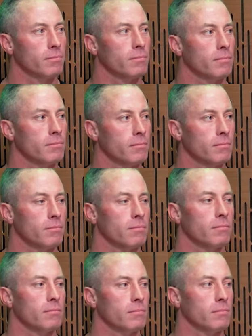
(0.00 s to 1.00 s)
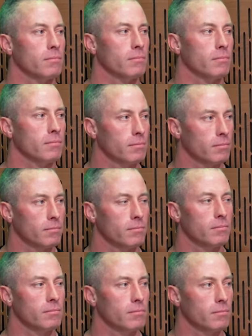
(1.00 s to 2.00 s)

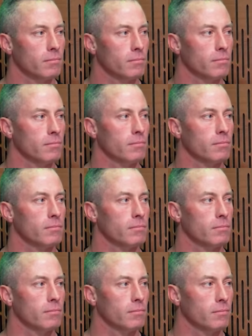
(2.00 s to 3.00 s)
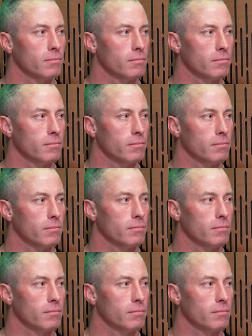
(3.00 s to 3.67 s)
(silent)